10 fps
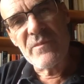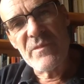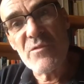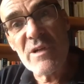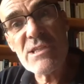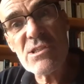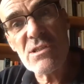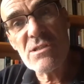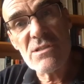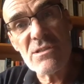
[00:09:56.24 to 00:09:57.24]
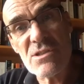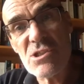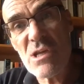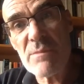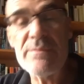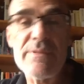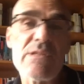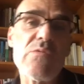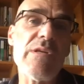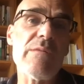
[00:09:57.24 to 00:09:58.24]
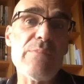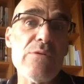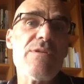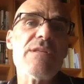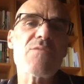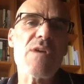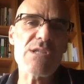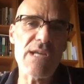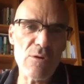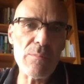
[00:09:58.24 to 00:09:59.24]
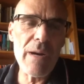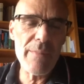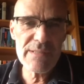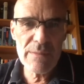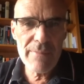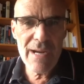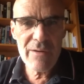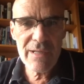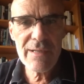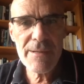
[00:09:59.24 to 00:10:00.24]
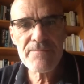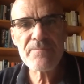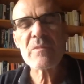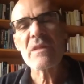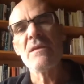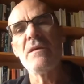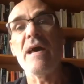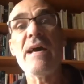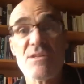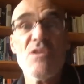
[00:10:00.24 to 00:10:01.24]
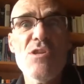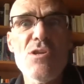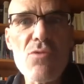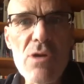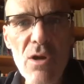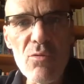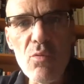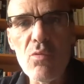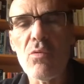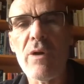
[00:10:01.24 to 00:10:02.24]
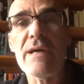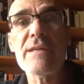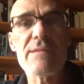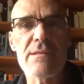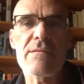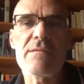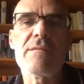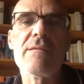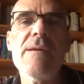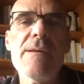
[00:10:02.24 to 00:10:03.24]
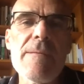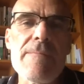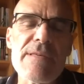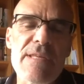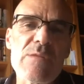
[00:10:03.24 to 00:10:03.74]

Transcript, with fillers: the relationship between Putin's Russia and Obama's America as a new Cold War. And this